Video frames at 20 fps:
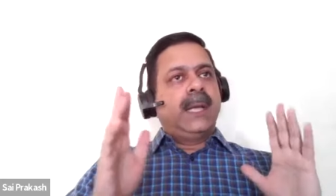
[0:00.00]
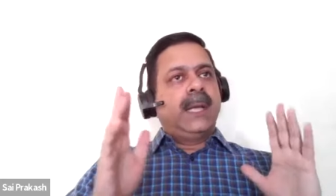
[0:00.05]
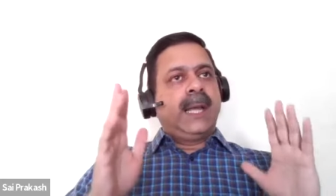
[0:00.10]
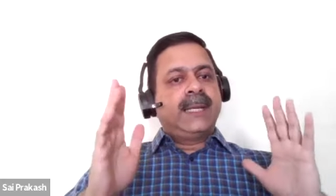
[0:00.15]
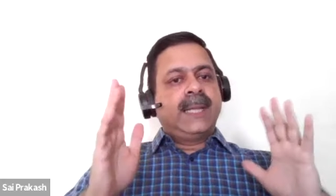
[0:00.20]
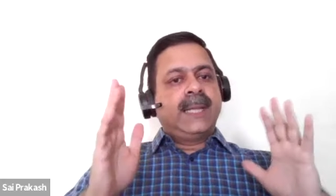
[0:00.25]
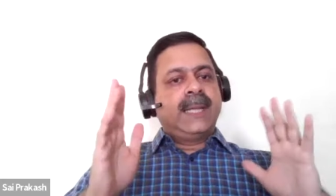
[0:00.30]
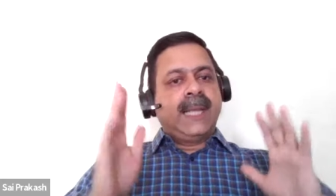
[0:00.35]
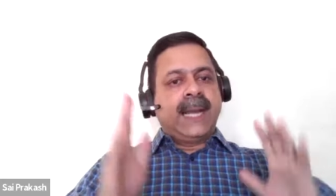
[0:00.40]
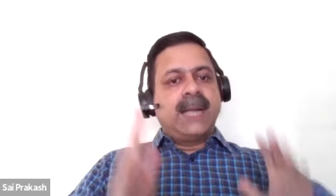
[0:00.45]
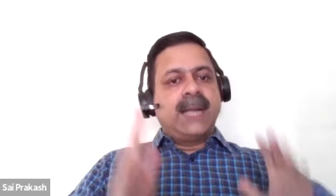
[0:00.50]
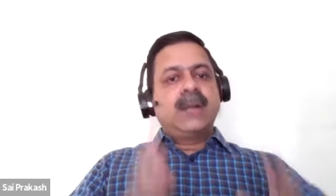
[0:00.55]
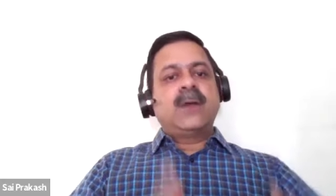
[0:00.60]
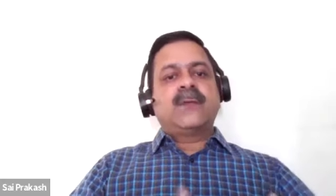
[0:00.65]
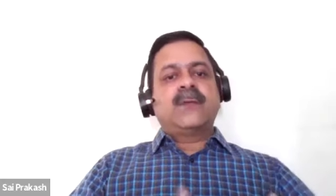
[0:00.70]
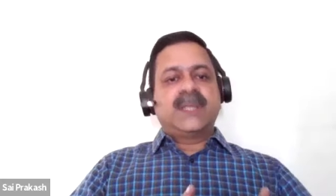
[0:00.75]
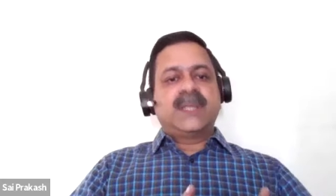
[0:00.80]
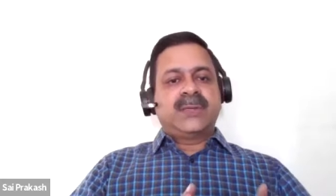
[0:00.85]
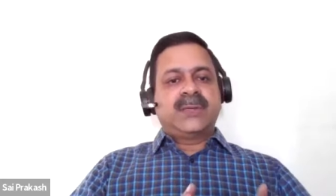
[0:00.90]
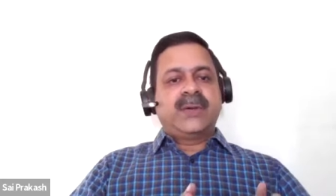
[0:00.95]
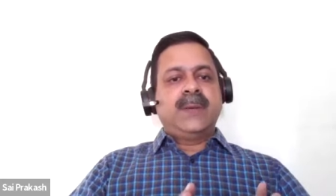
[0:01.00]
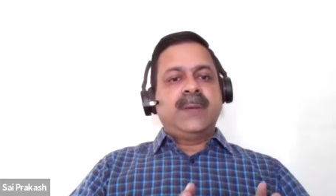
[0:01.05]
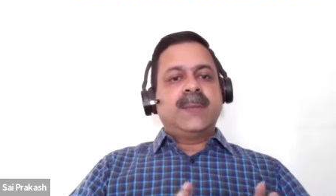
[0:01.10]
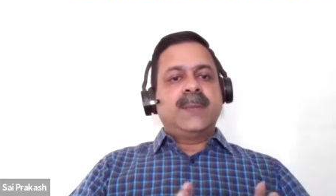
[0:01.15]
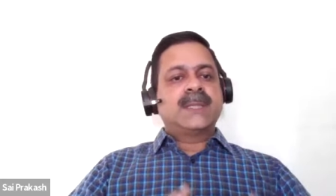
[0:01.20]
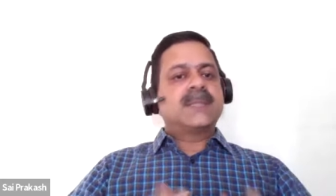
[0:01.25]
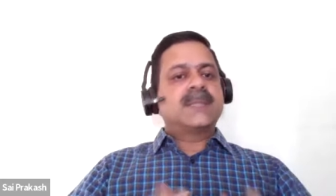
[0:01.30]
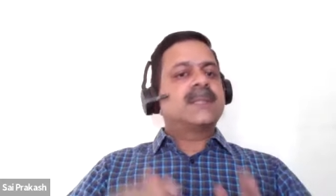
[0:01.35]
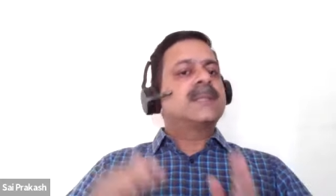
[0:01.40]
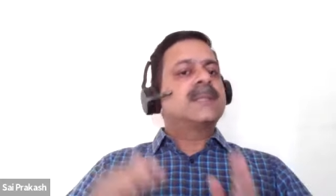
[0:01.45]
at the end of the 3
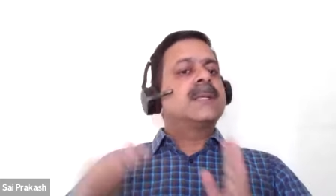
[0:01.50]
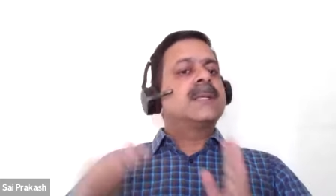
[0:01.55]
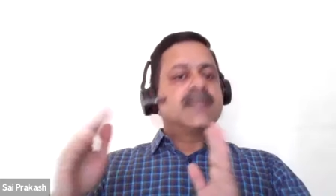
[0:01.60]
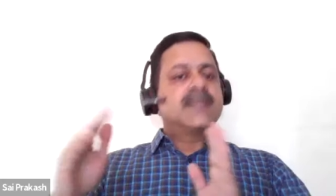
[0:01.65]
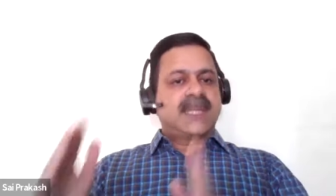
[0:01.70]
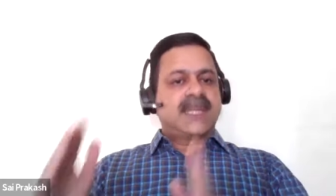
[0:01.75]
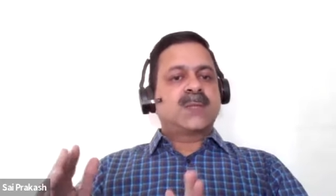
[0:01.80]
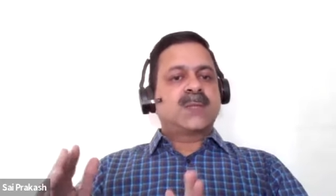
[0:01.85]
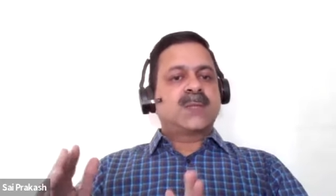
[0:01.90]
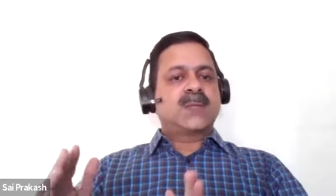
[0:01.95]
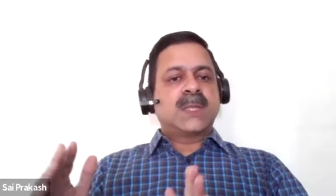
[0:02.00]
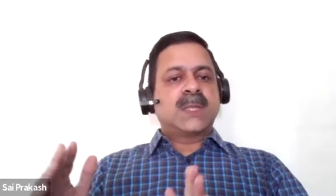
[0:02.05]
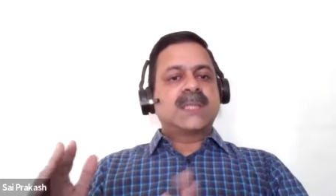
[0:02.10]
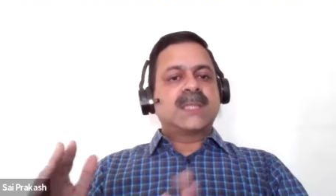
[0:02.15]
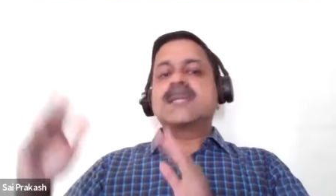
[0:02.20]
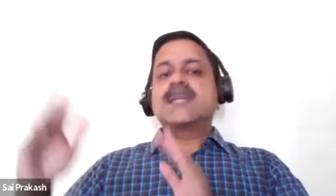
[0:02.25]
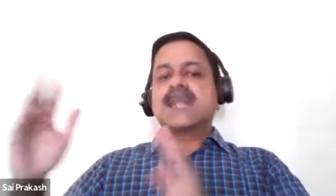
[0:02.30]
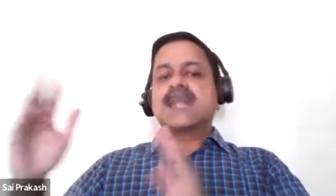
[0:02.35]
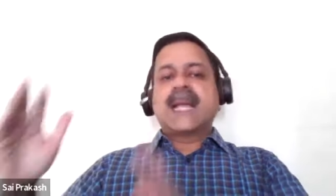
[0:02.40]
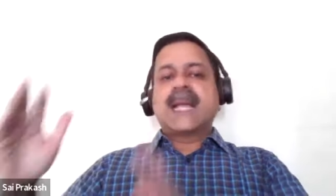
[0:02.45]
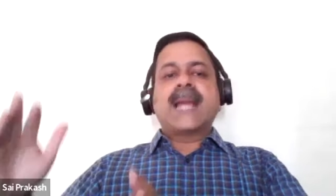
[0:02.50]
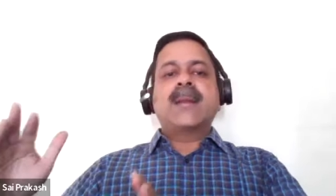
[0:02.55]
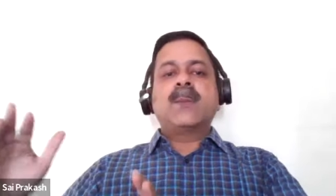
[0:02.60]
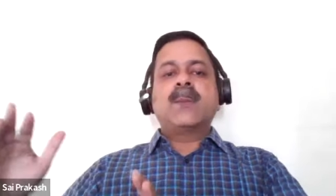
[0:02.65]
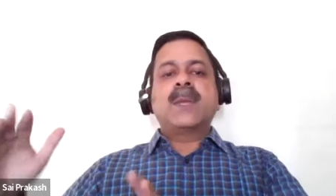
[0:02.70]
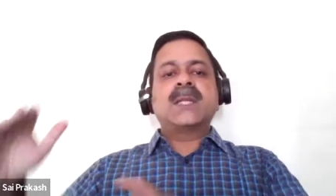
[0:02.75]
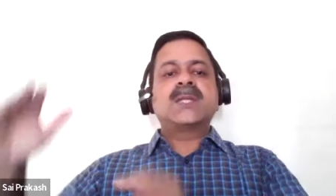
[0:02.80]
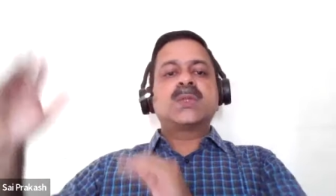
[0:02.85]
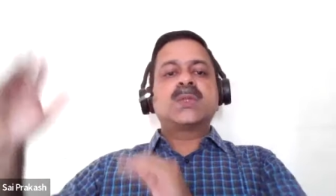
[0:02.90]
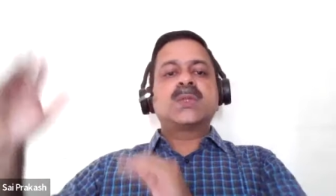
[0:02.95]
months 6 months 9
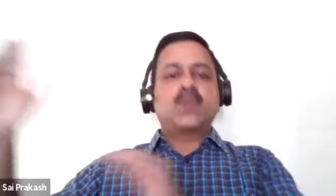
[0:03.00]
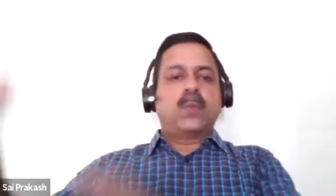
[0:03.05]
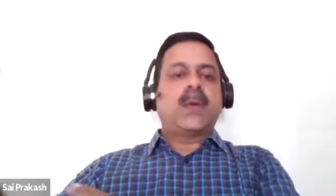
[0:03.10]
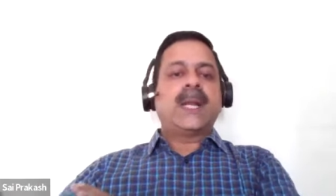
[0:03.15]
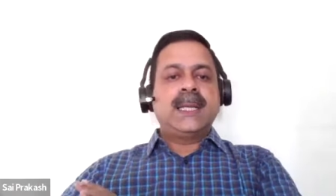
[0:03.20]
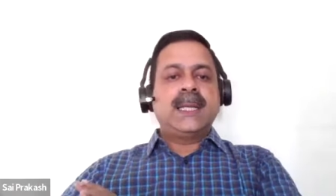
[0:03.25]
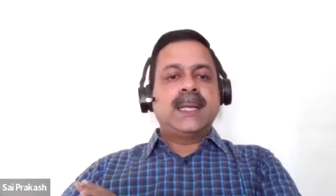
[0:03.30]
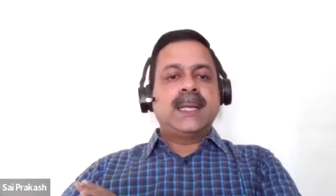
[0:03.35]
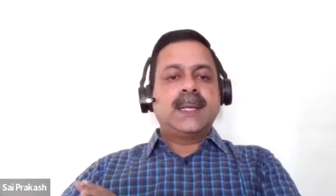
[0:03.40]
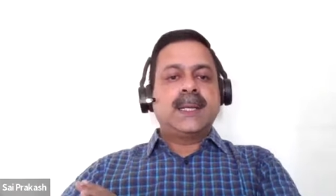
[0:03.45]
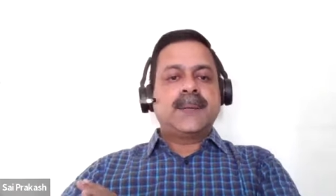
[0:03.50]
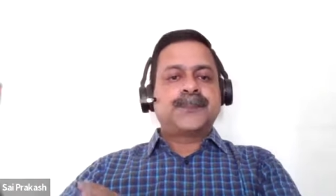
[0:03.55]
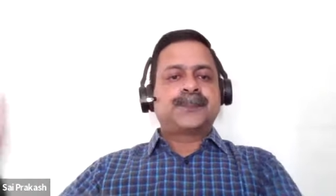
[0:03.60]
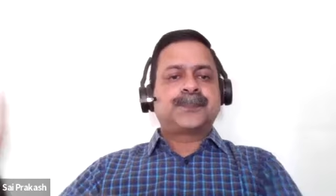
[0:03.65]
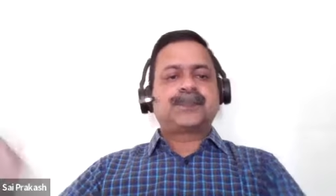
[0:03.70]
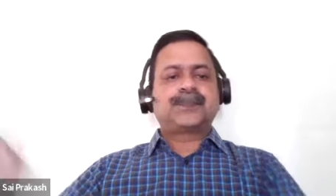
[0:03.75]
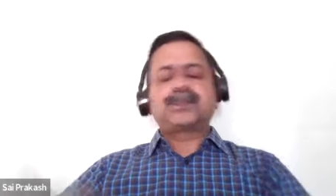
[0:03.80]
months 1 year